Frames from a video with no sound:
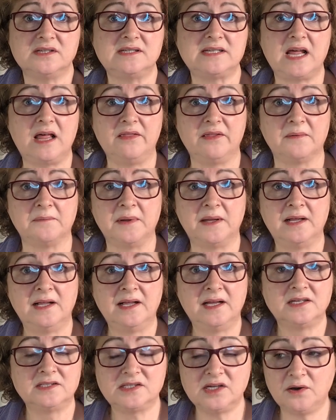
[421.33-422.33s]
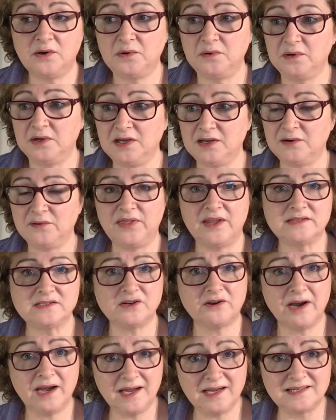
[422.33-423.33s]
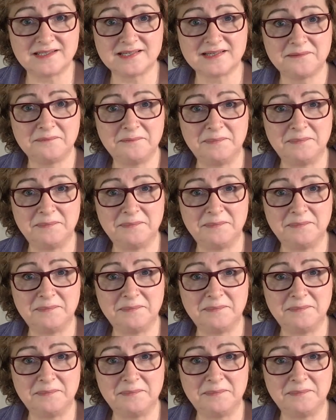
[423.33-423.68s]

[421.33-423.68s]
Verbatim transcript: going to sell them. So, you know, that's great.